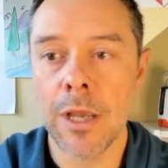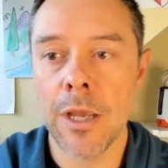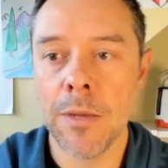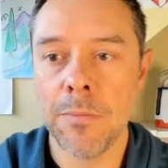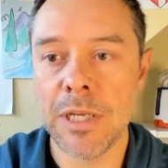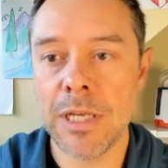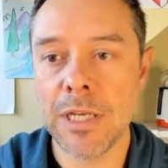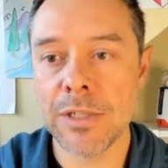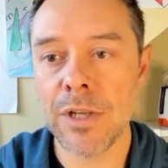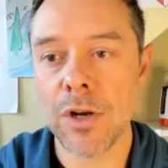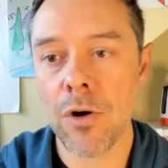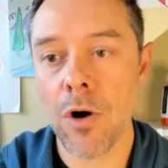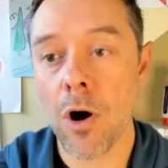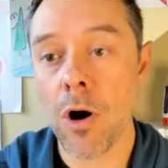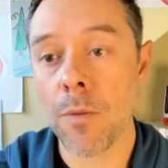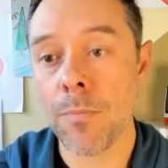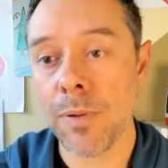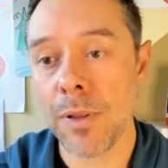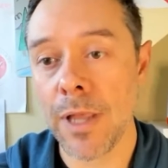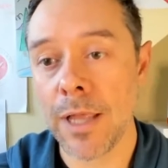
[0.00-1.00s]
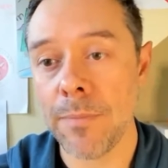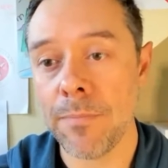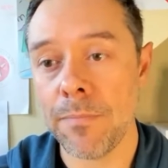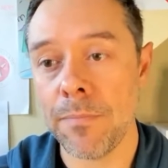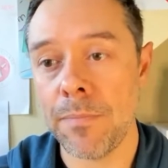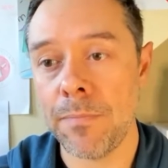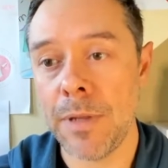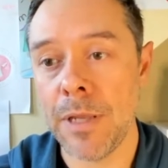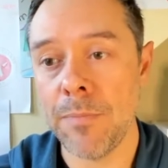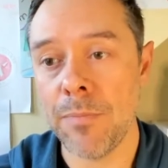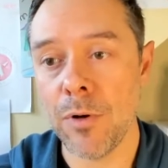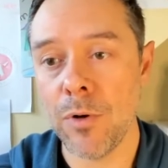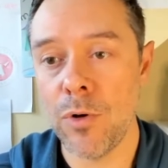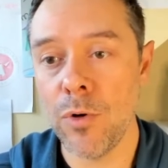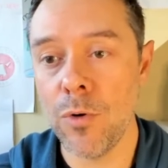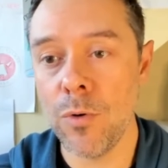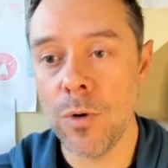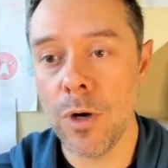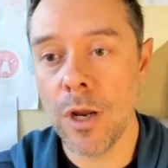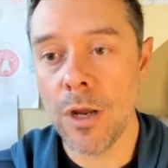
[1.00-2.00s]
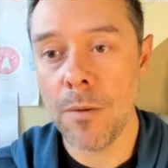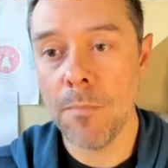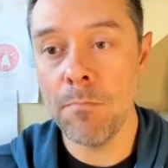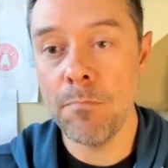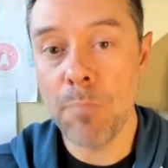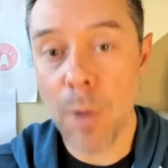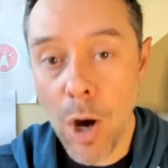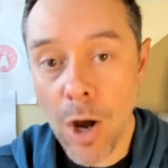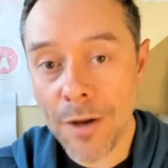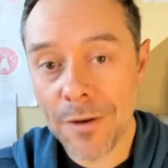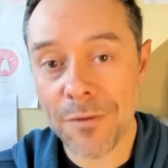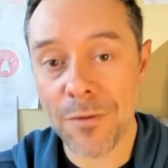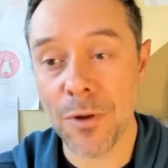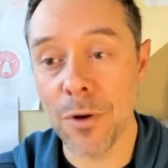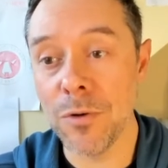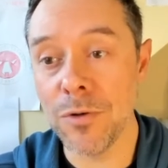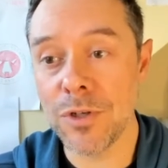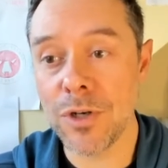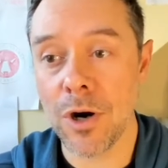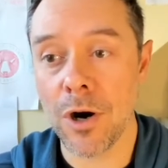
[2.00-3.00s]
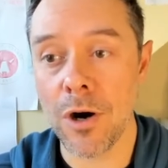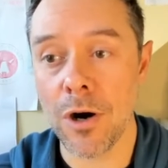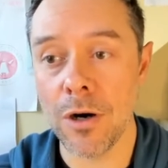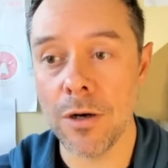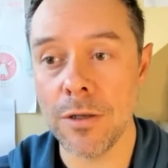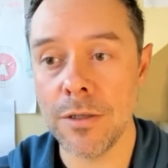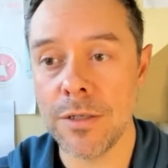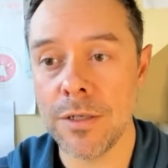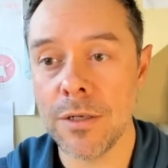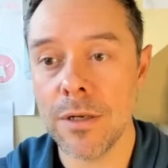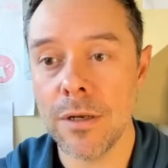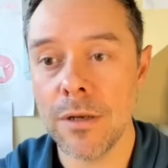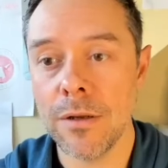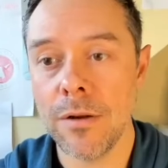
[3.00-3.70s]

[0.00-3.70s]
because there are people who bought those cards